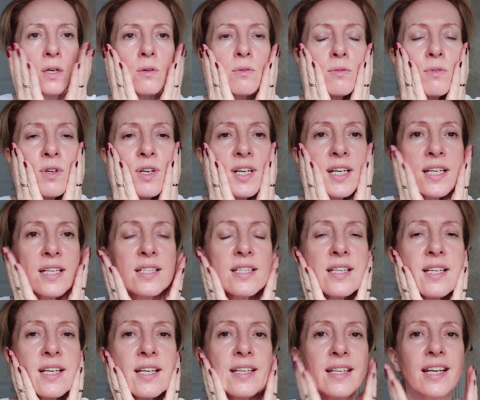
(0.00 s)
Right,
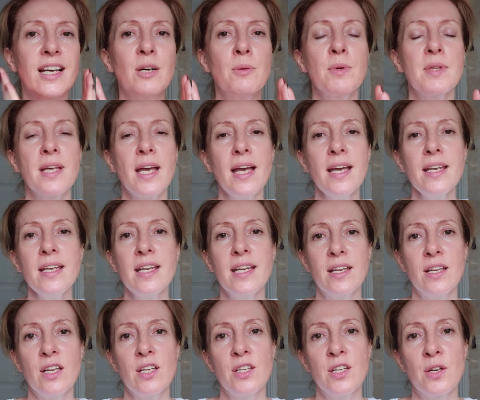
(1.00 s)
now with
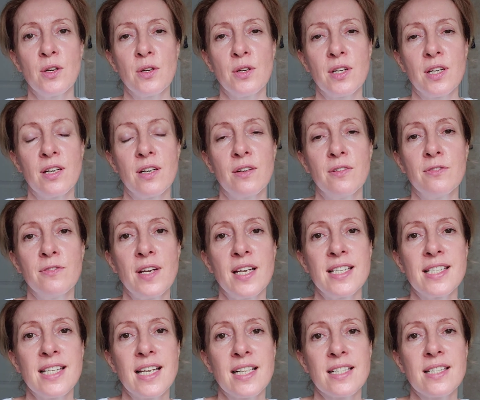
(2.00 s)
any yoga
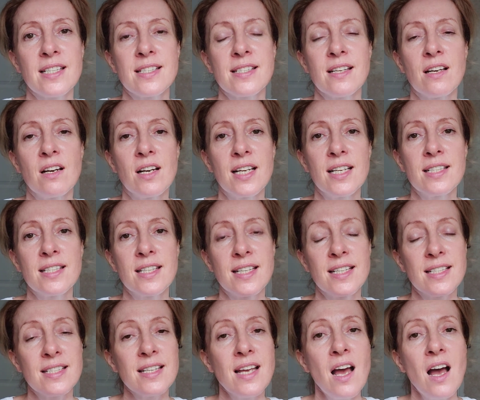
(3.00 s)
face
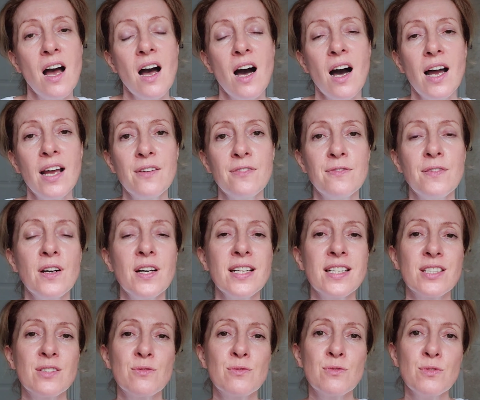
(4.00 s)
exercises, I
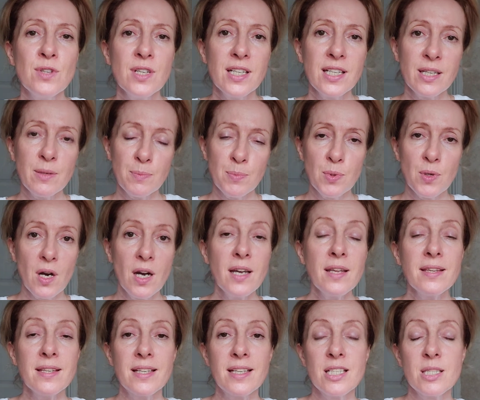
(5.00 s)
find it I
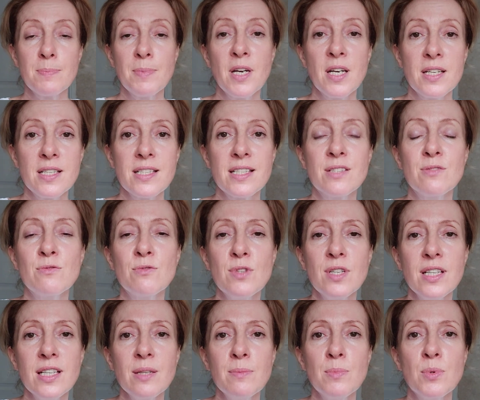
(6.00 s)
think it's personally
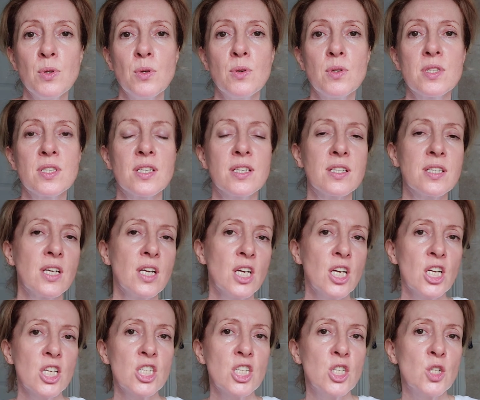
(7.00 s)
really important
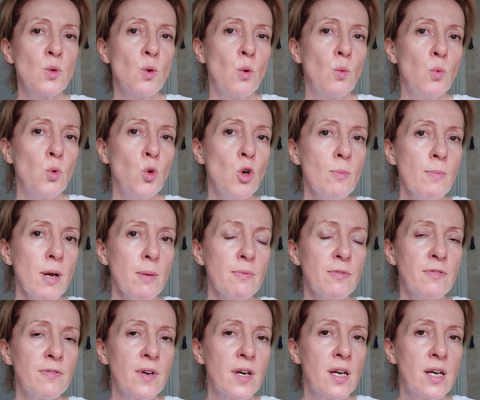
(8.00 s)
to do a warm-up
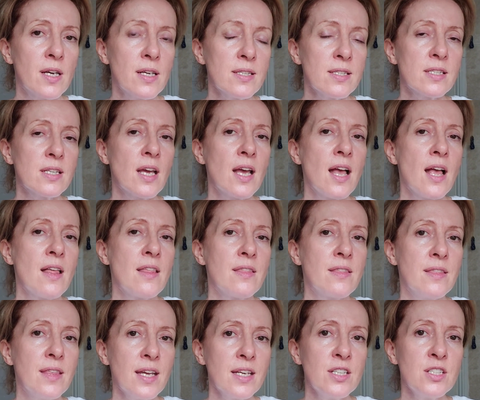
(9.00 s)
first,
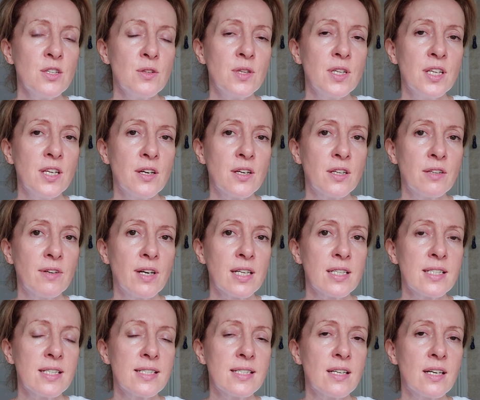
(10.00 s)
then do the yoga
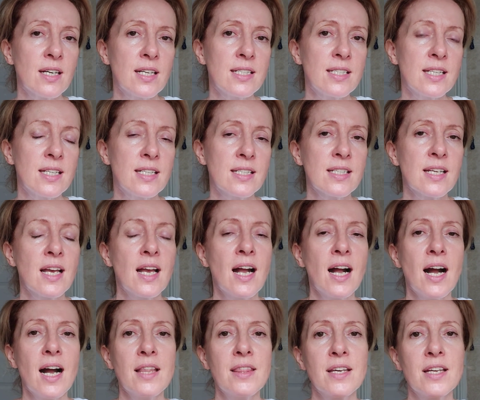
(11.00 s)
exercises,
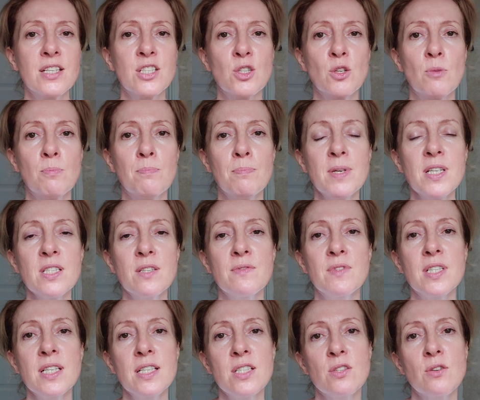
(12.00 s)
and then do a bit of
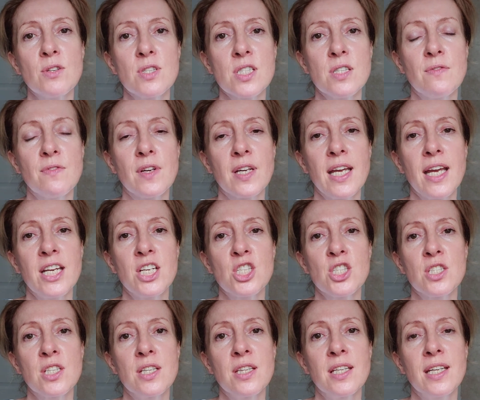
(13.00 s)

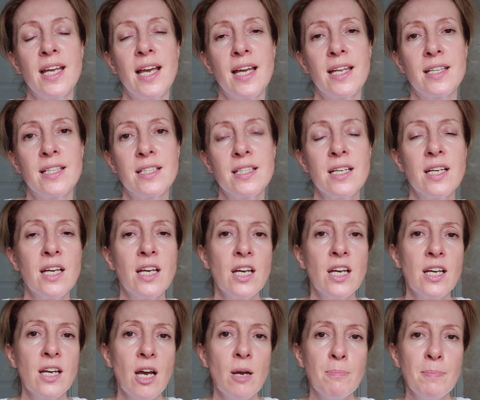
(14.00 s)
detoxification in the end.
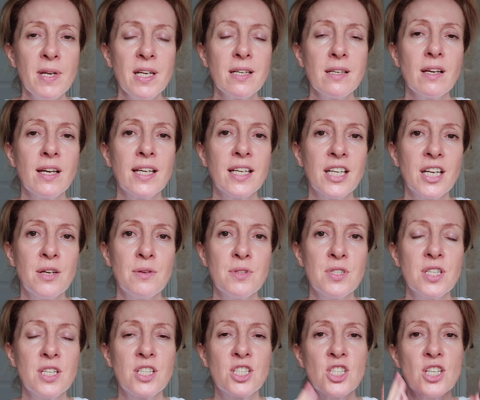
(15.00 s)
A bit like going
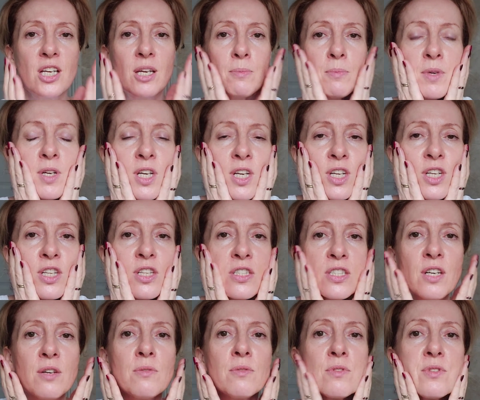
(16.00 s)
to the gym. You
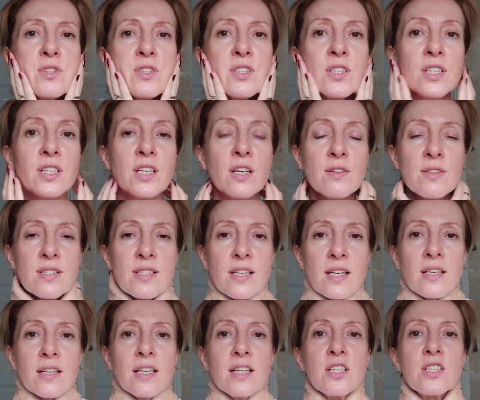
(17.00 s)
don't,
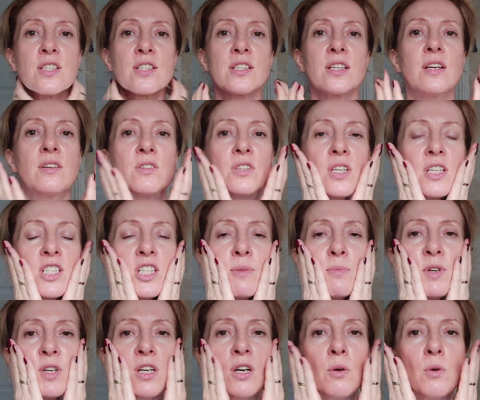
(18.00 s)
suddenly just go to the gym
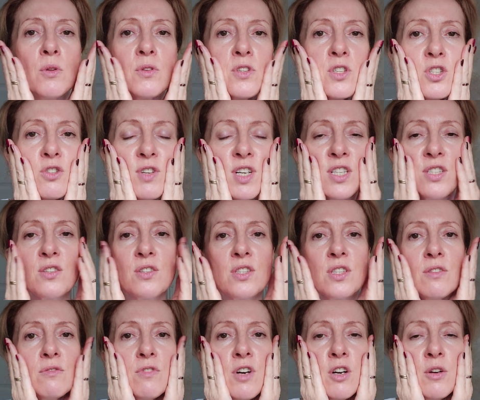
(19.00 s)
and go on straight onto
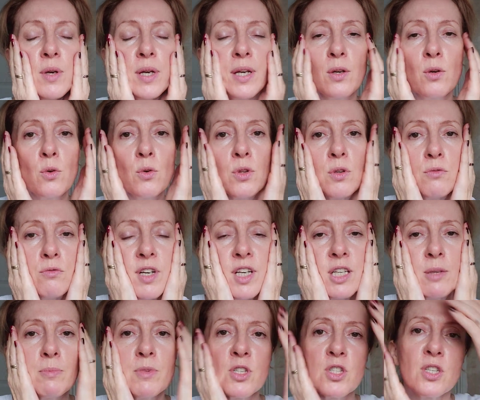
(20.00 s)
the rowing or the
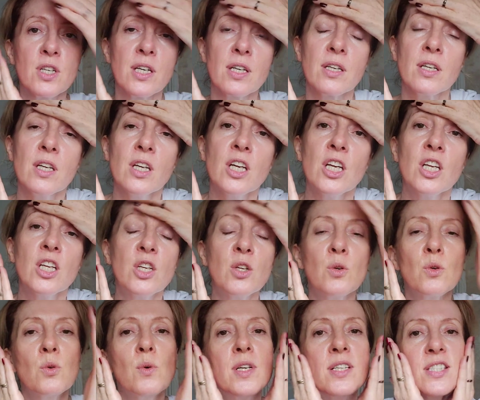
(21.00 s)
running machine. You
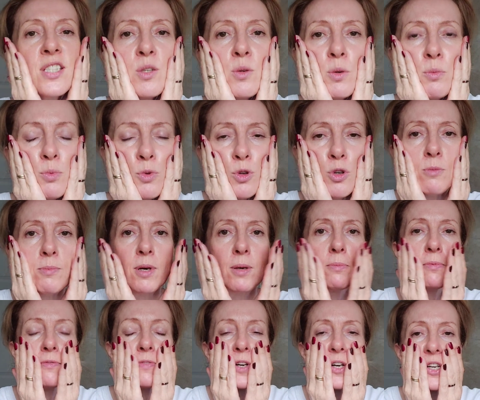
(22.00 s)
always do a
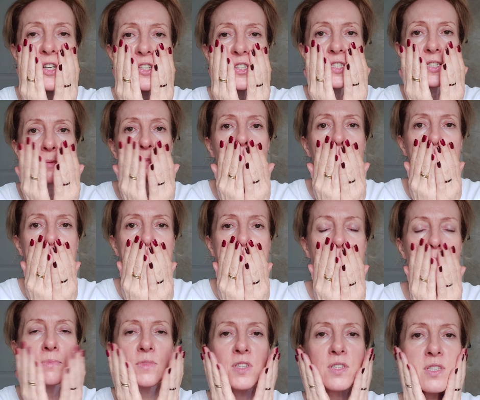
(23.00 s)
warm-up first.
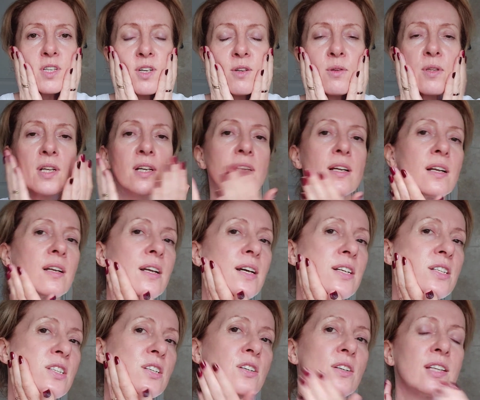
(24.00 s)
So I
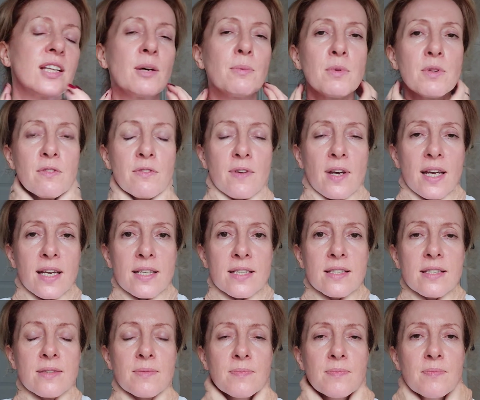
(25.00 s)
like to do that with the
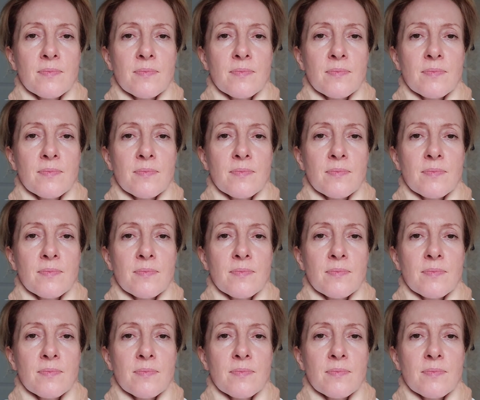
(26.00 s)
face.